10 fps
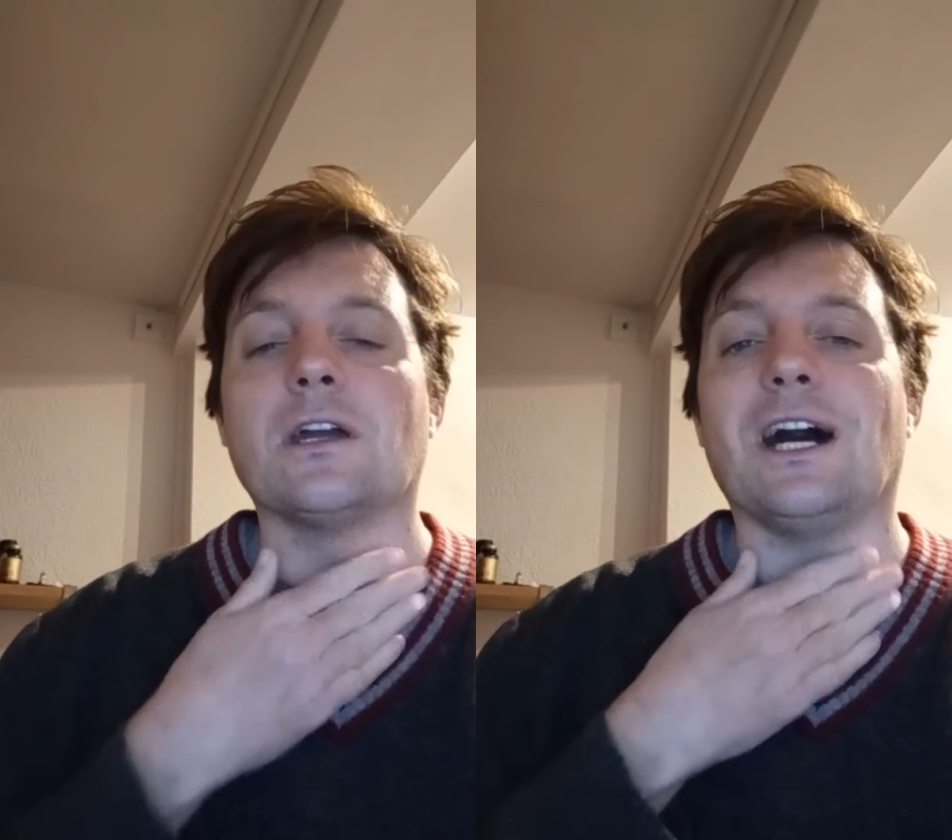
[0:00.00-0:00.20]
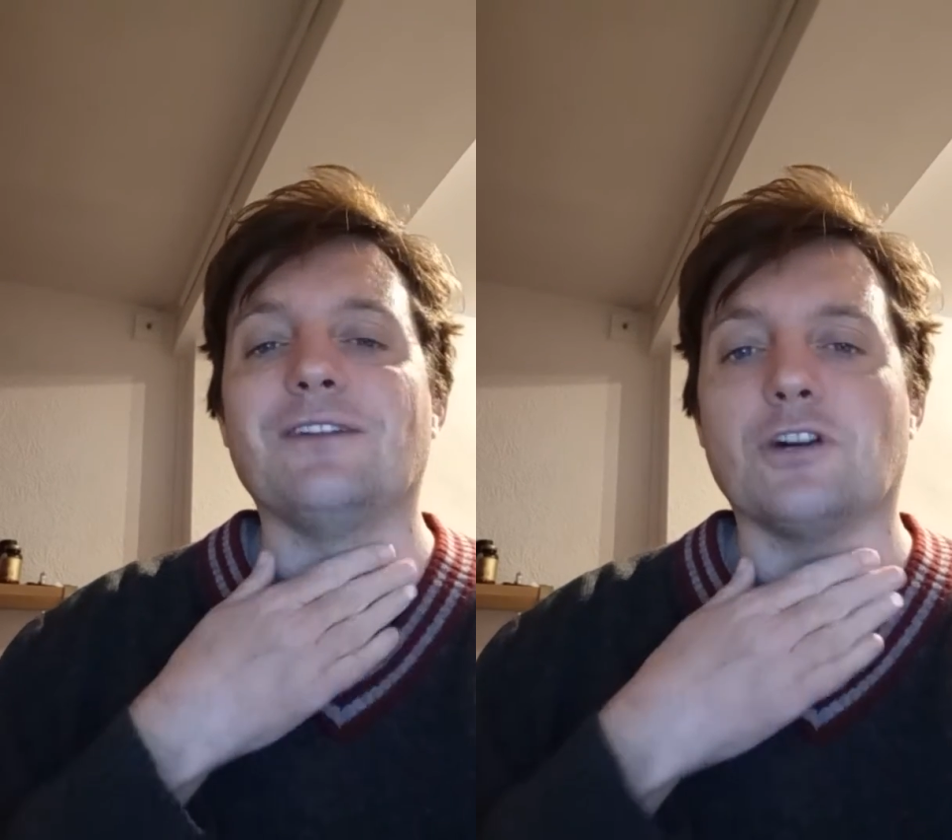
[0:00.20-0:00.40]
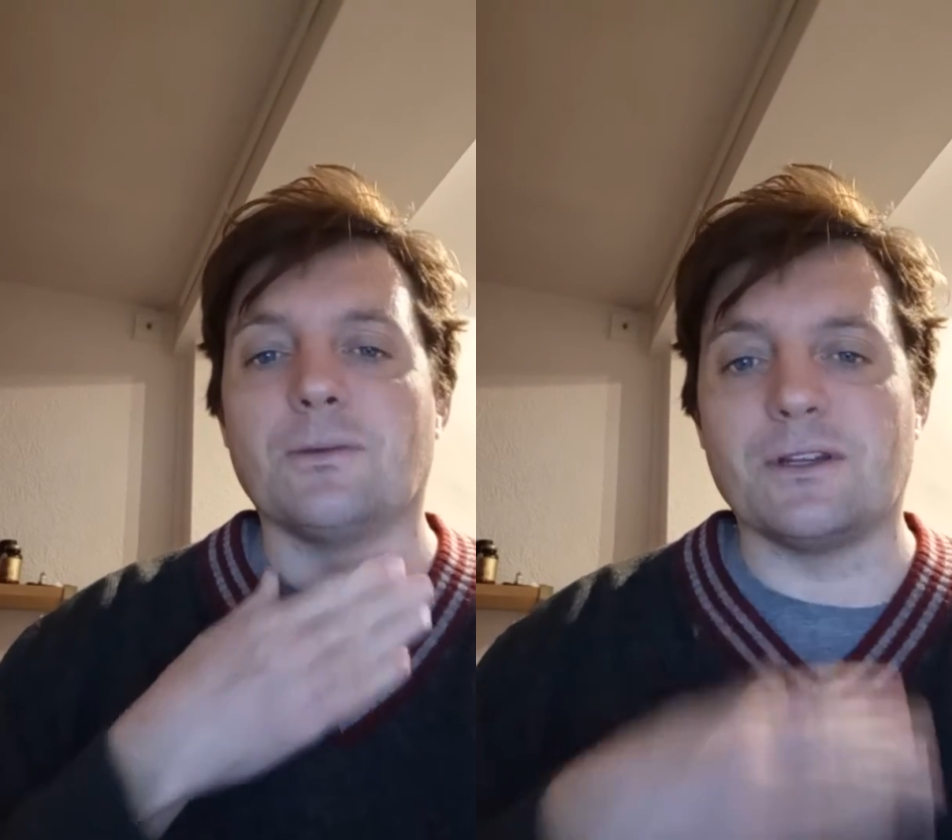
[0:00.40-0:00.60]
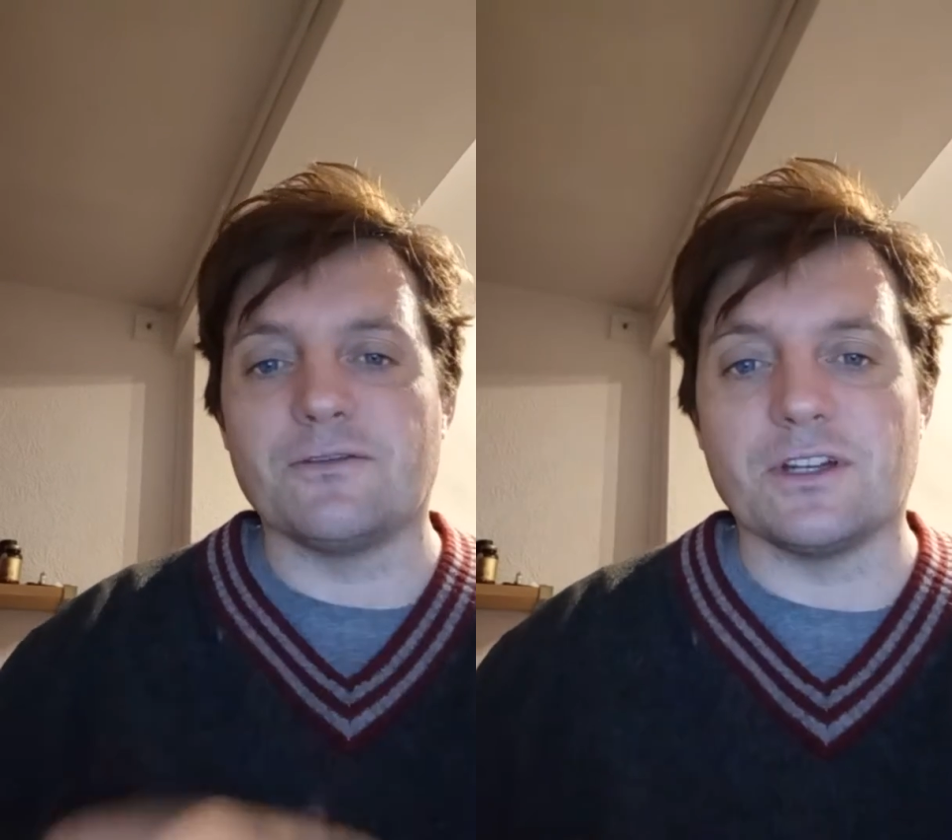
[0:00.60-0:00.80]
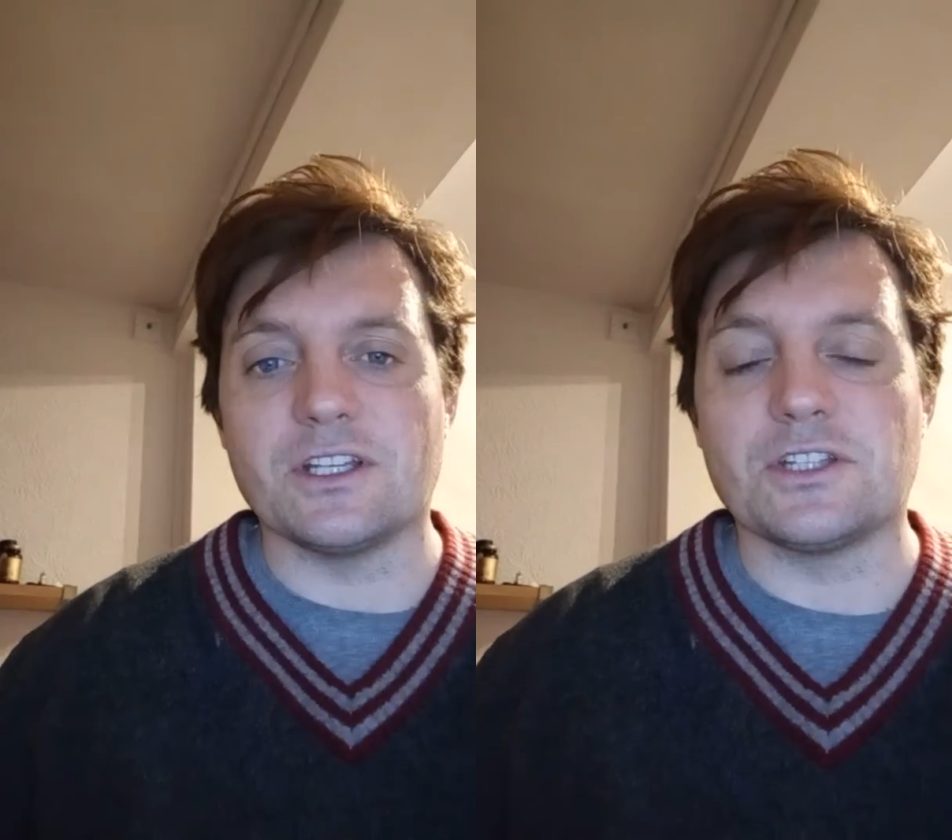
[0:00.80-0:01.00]
I've got a bit of
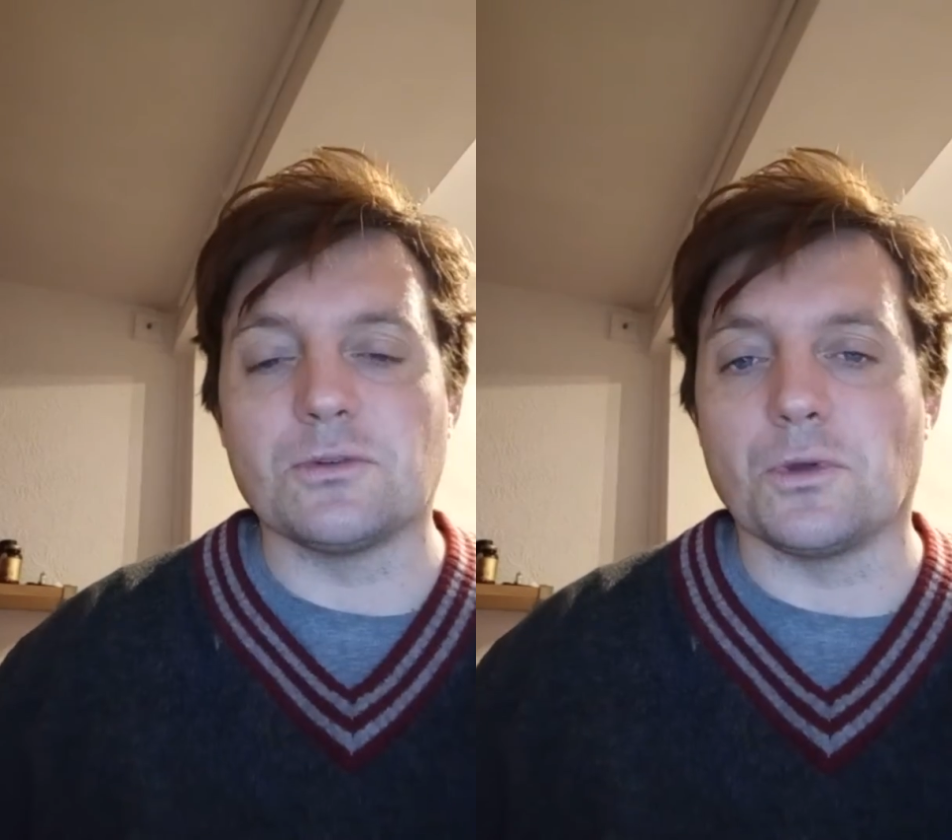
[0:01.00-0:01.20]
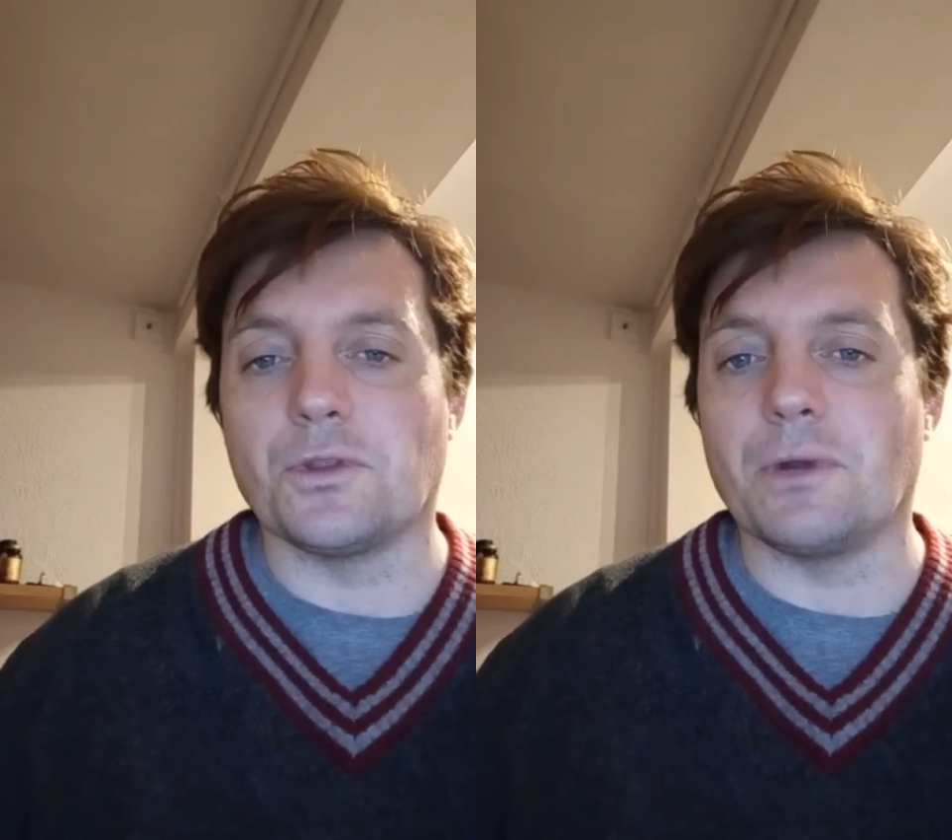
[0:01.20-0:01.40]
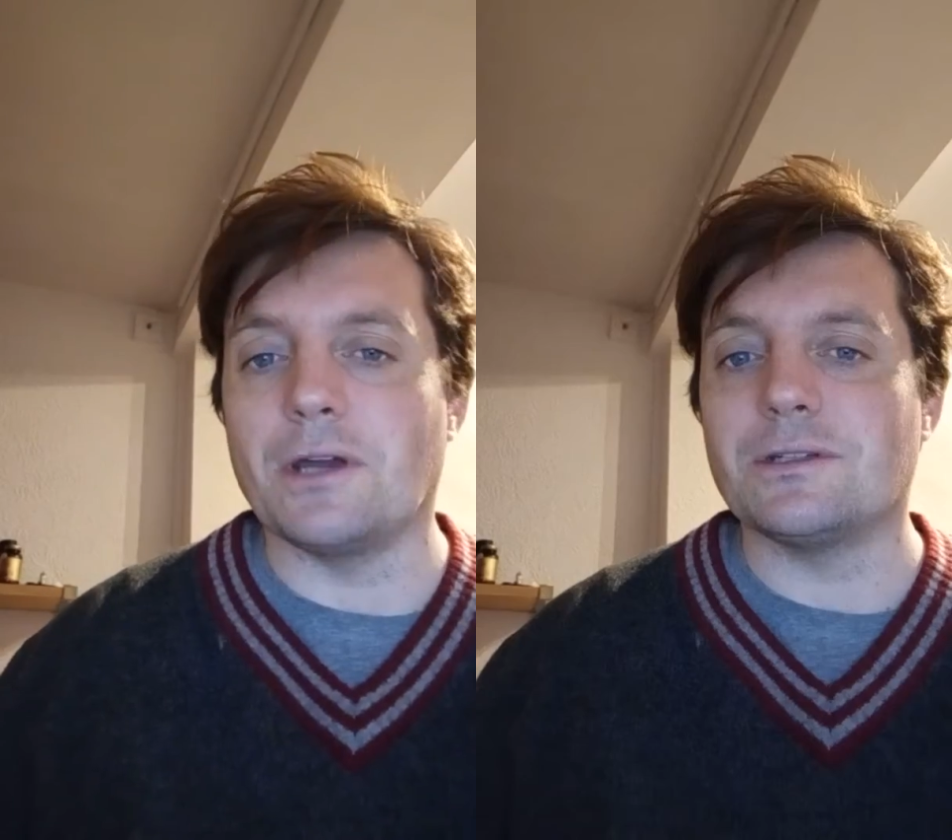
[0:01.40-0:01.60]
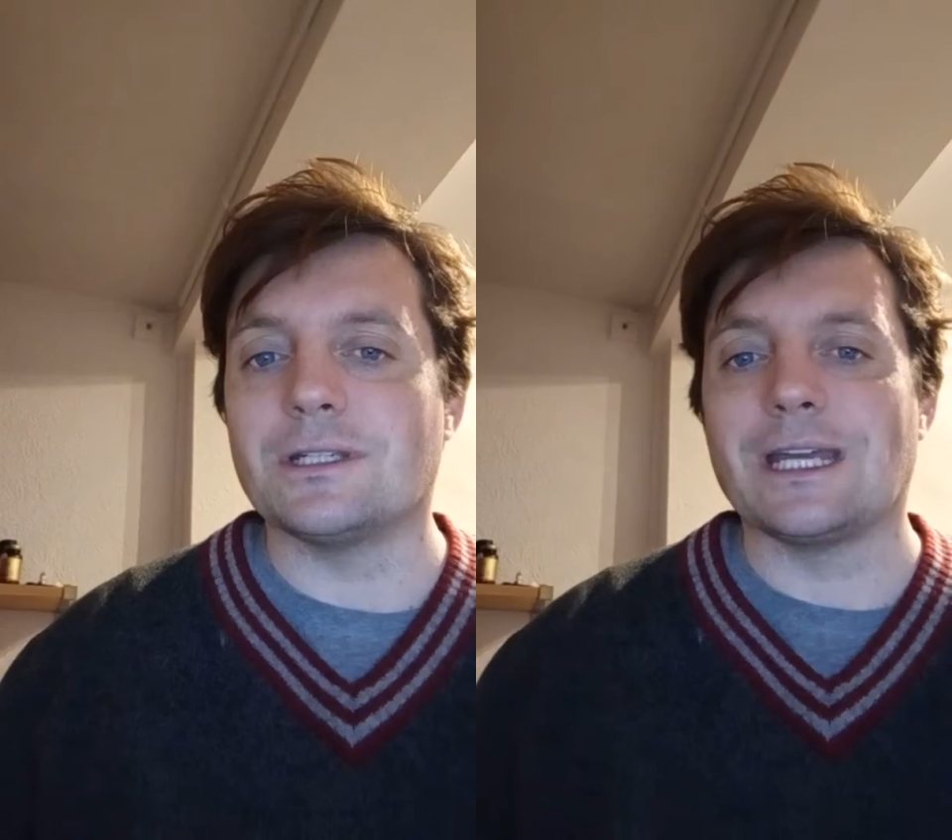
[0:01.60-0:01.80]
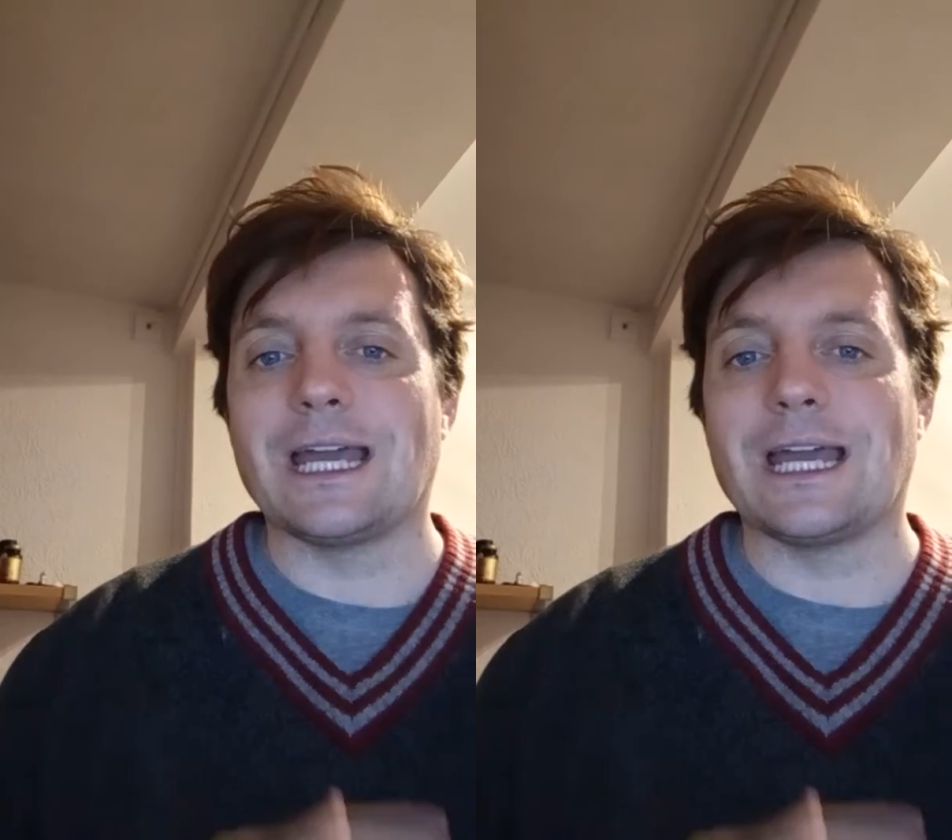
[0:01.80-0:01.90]
a sore throat,